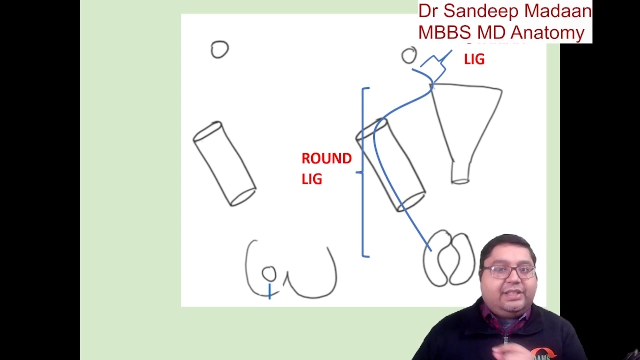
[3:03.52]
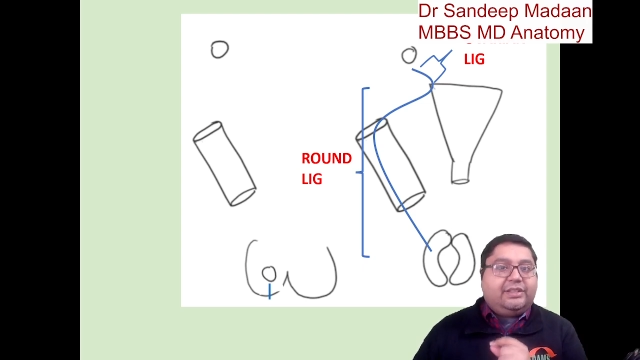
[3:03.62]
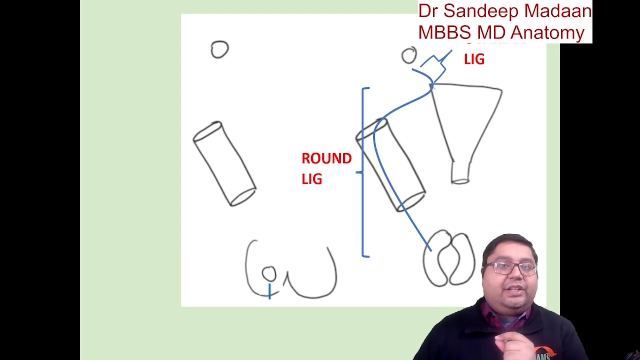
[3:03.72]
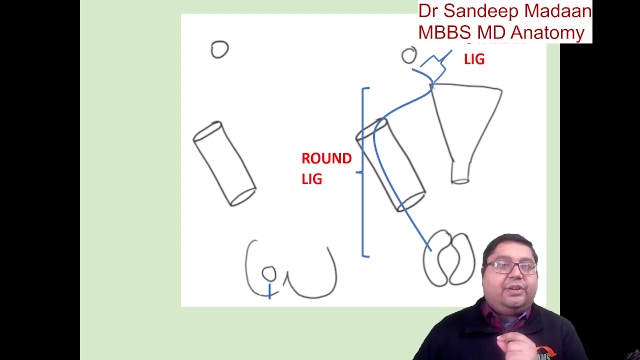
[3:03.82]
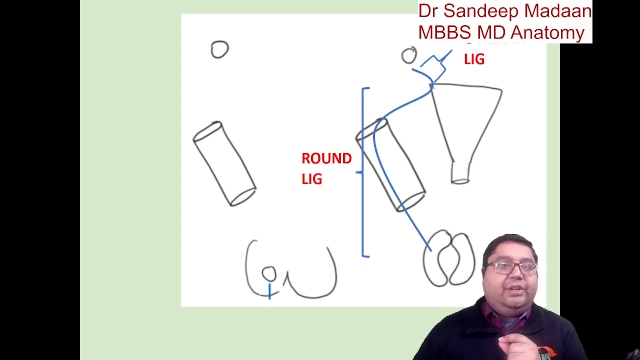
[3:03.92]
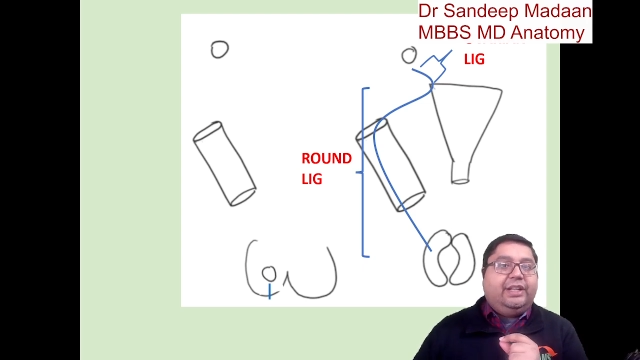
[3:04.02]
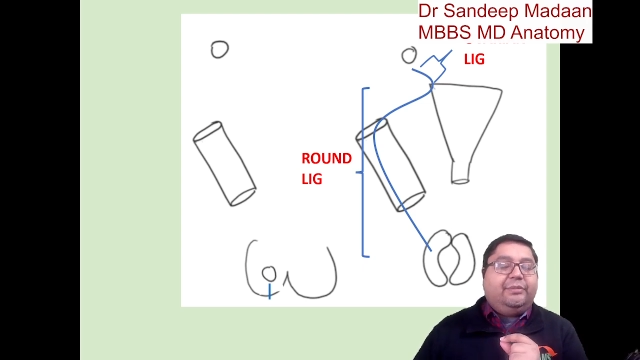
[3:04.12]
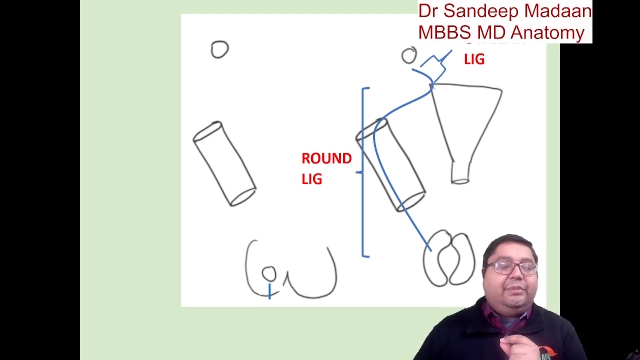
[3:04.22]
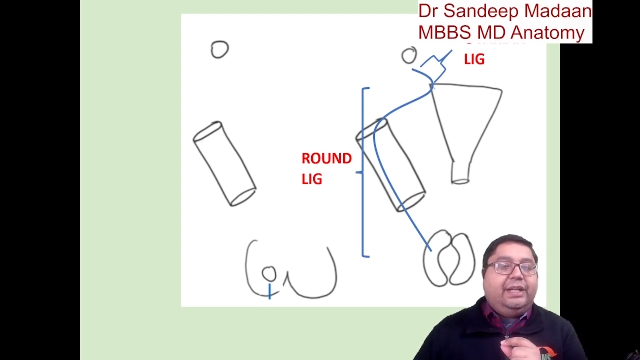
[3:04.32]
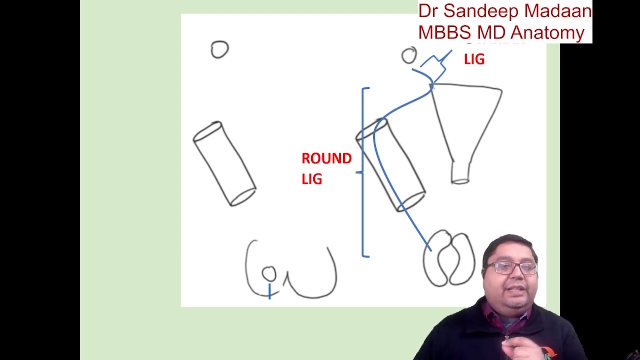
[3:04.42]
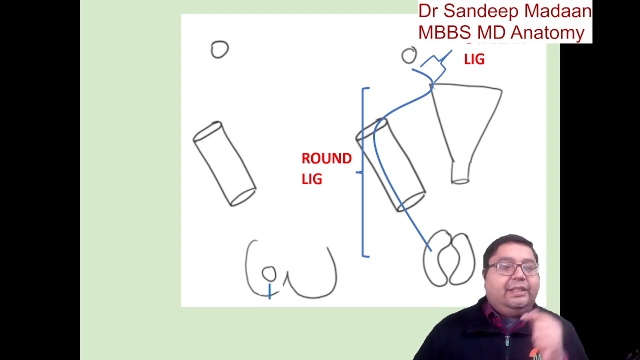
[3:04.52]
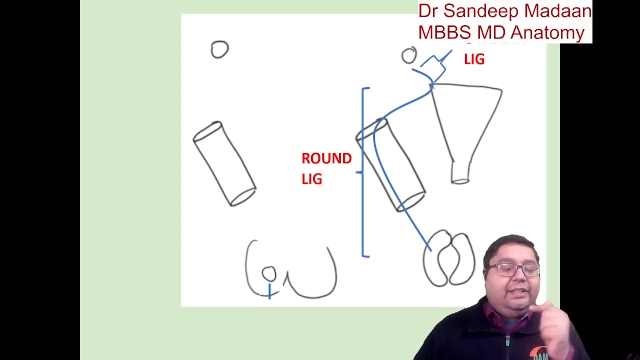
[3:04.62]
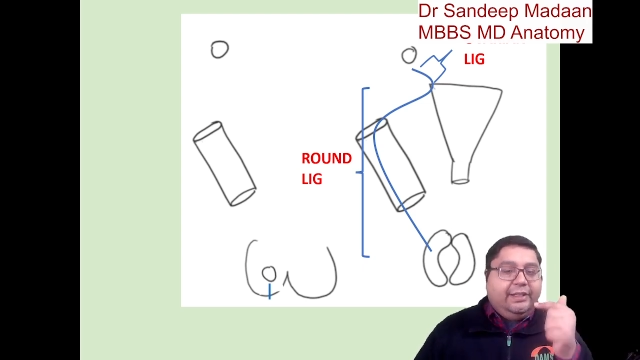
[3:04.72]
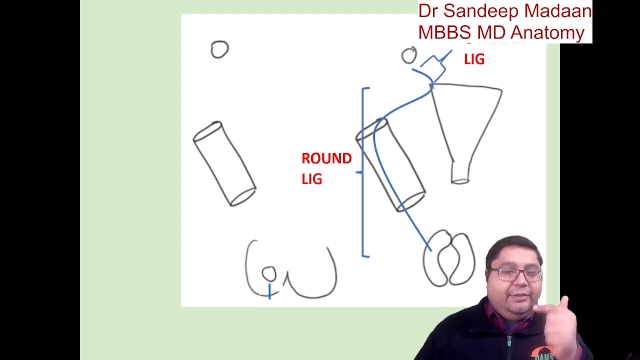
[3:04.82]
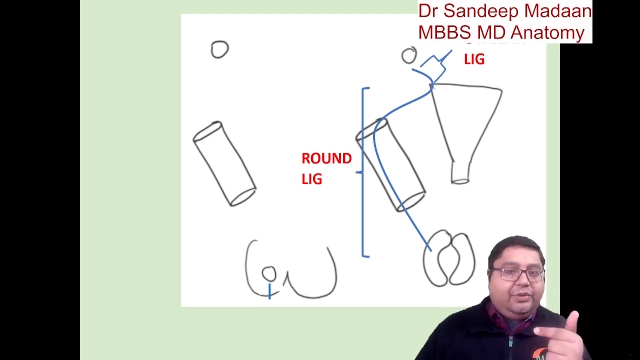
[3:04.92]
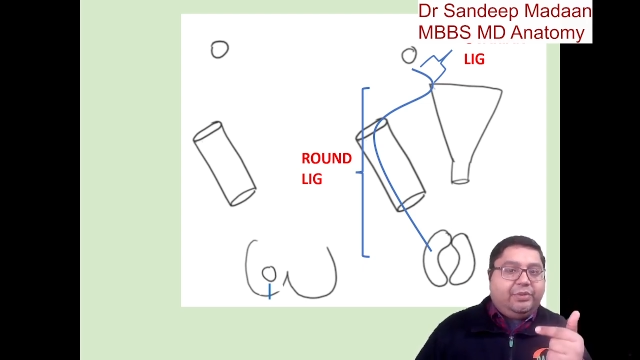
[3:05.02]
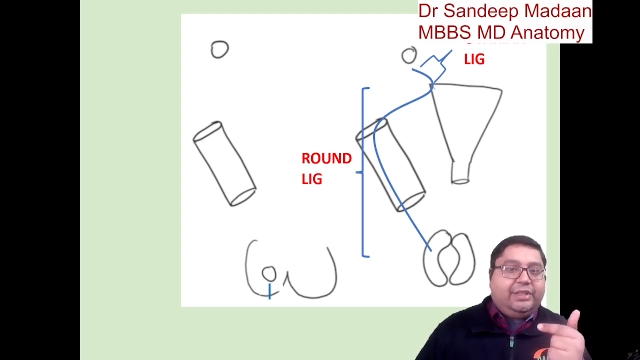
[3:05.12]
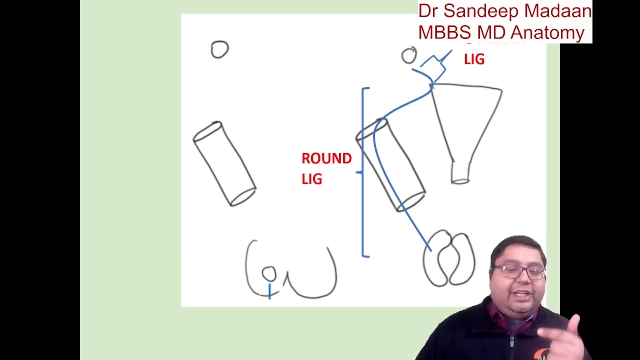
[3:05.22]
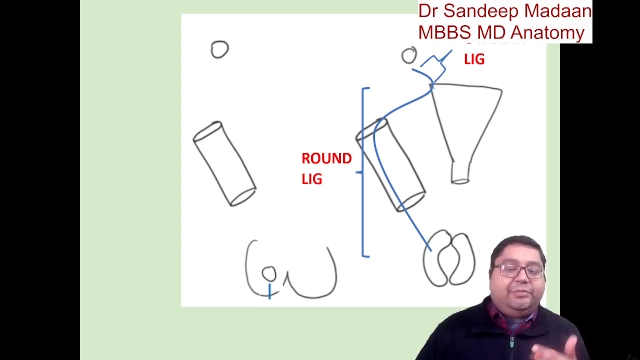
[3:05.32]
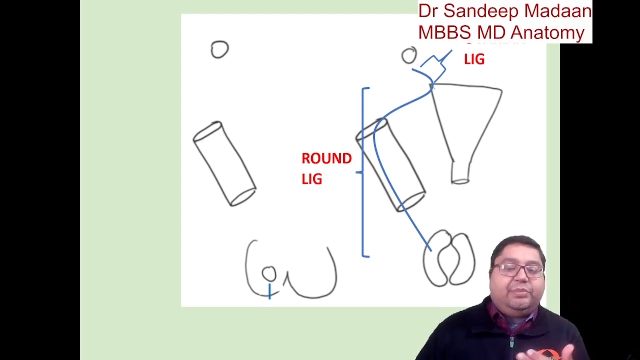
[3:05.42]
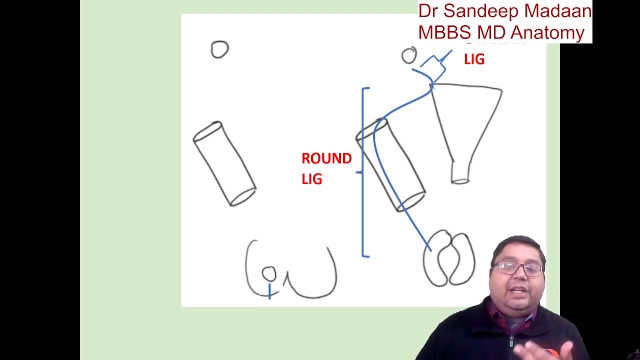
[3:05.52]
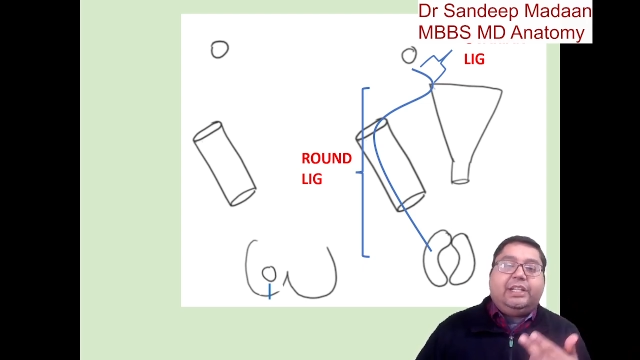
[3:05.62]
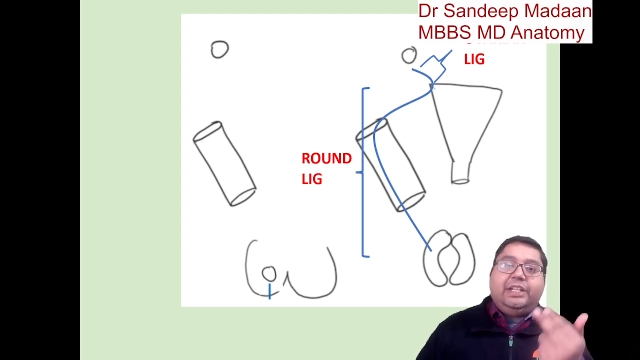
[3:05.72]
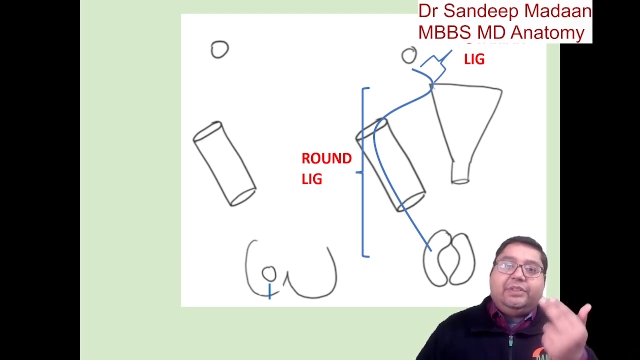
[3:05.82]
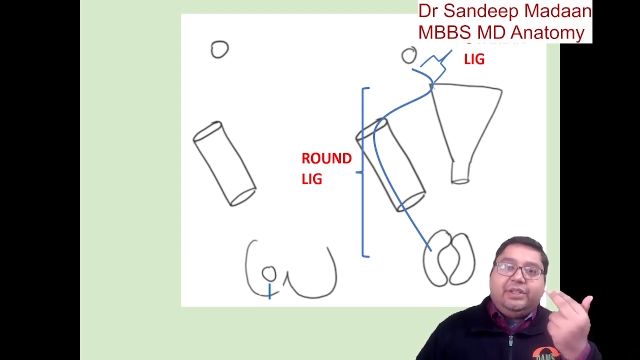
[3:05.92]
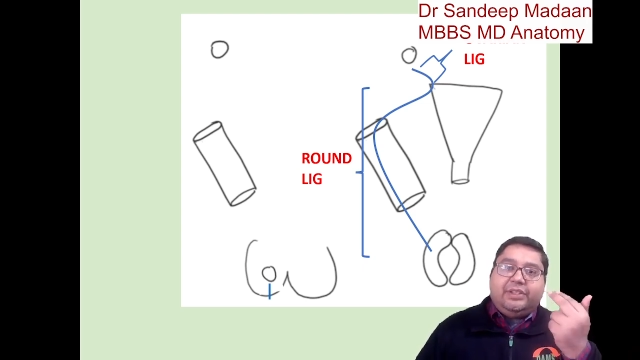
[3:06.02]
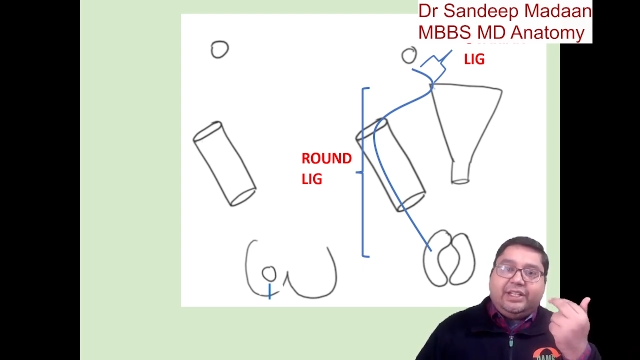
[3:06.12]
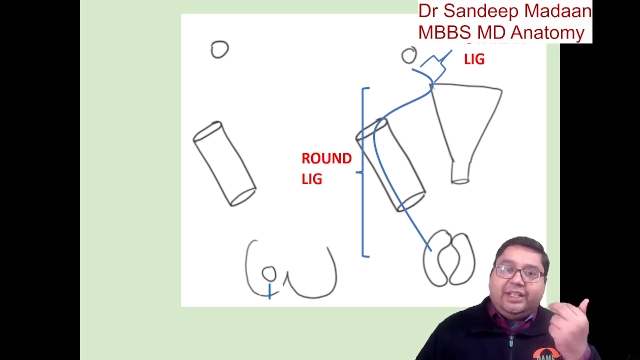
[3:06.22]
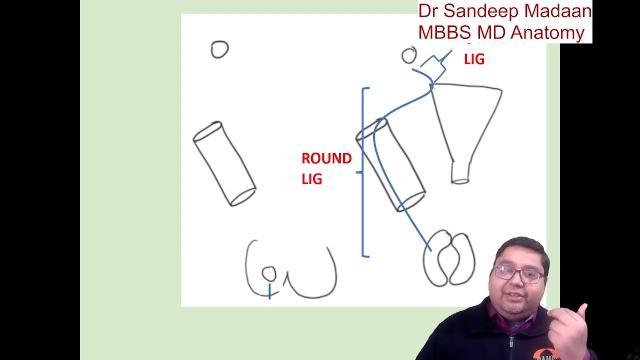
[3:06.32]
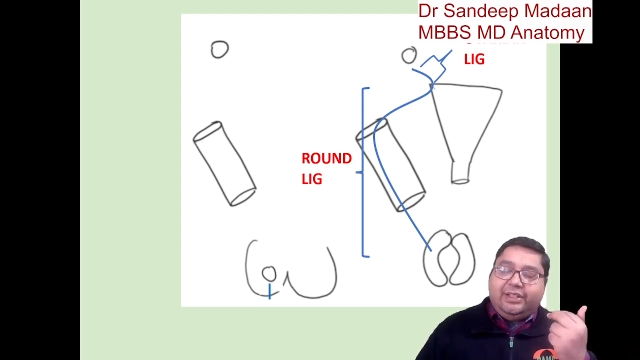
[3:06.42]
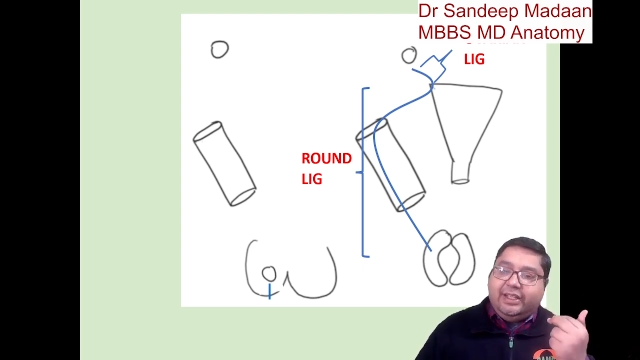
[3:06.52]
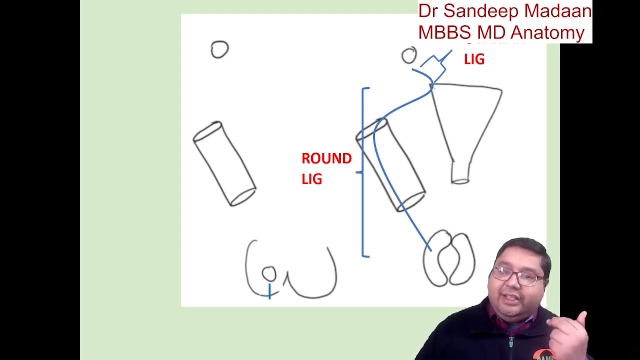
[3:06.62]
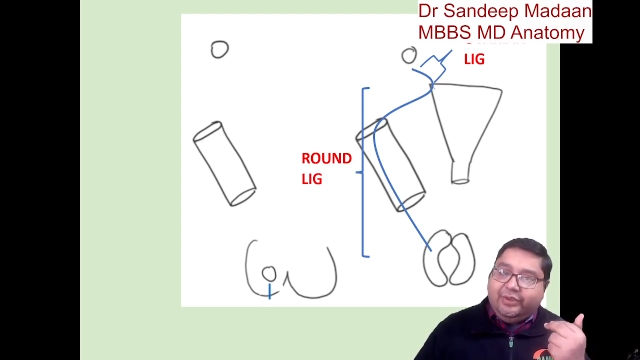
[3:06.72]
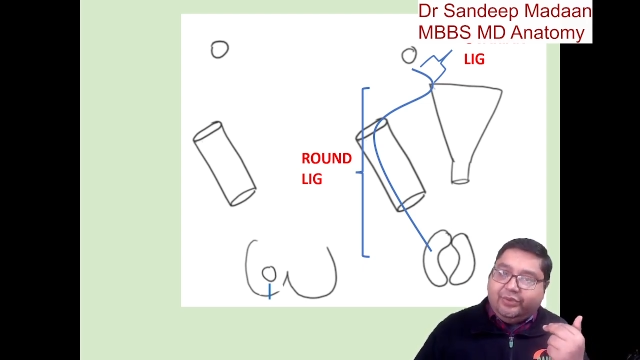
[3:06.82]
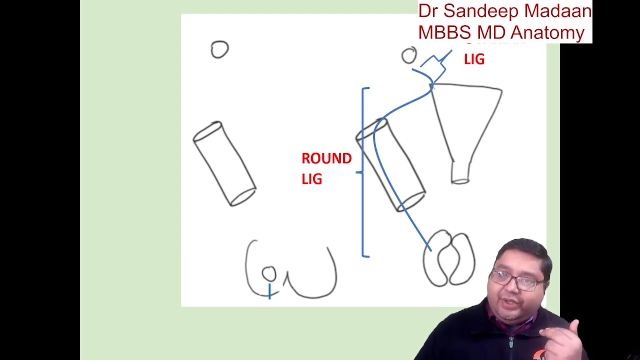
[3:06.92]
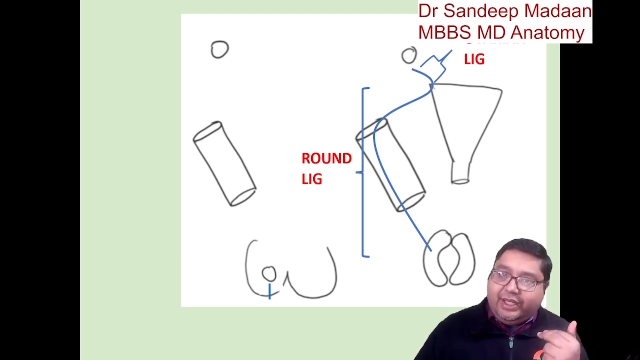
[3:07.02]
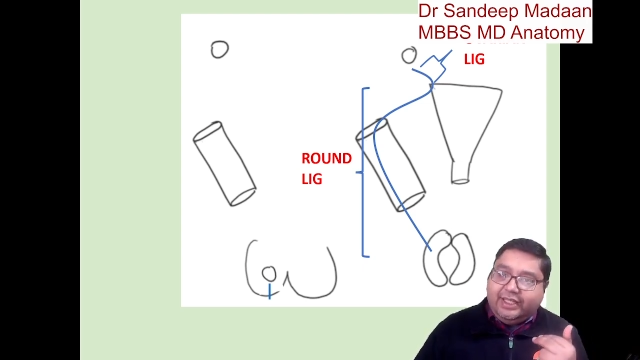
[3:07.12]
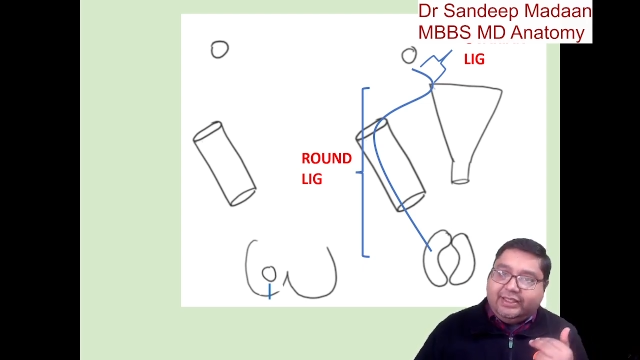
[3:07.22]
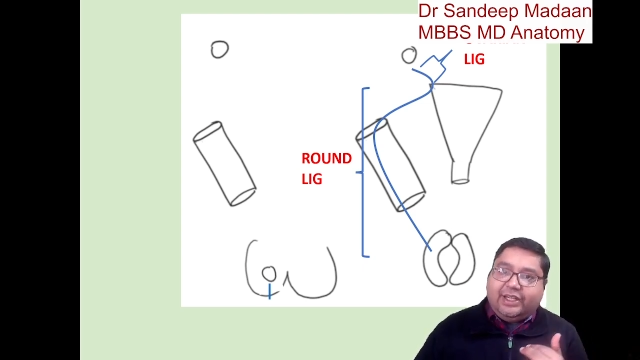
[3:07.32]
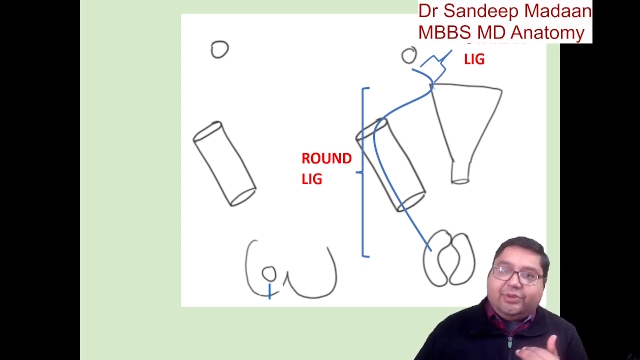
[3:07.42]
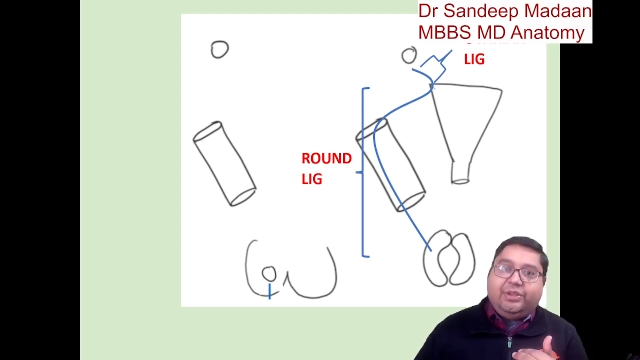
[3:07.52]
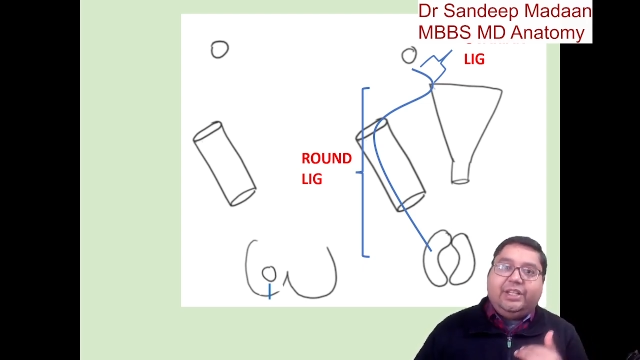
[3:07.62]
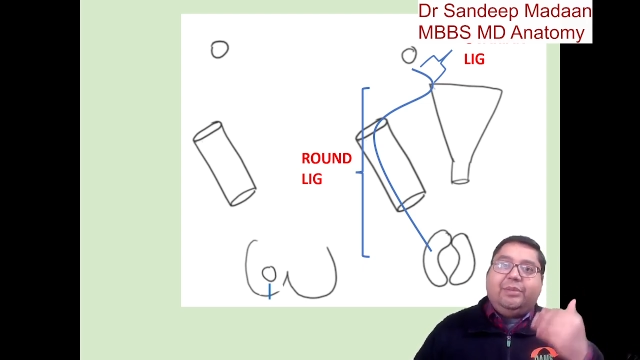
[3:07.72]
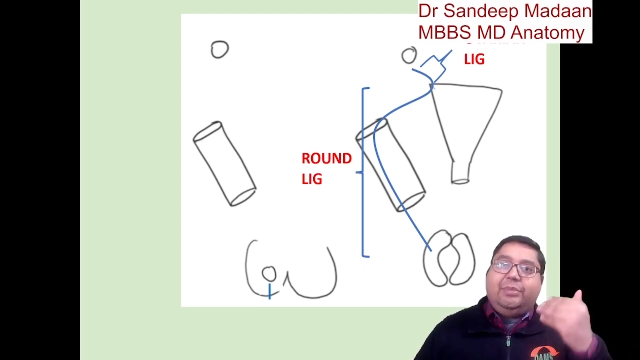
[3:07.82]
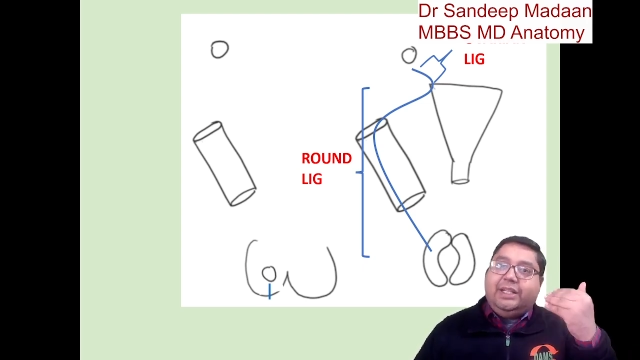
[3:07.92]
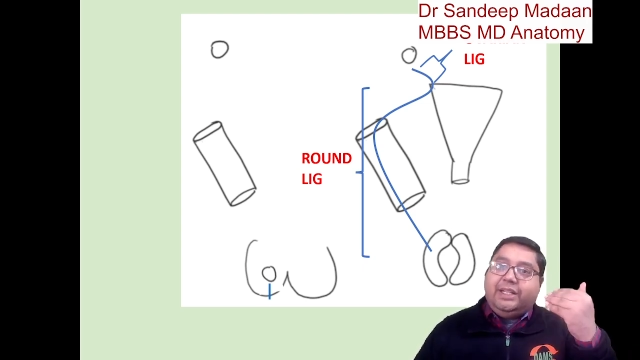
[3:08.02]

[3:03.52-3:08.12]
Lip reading: round ligament, lymph from that part, it will travel via the round ligament,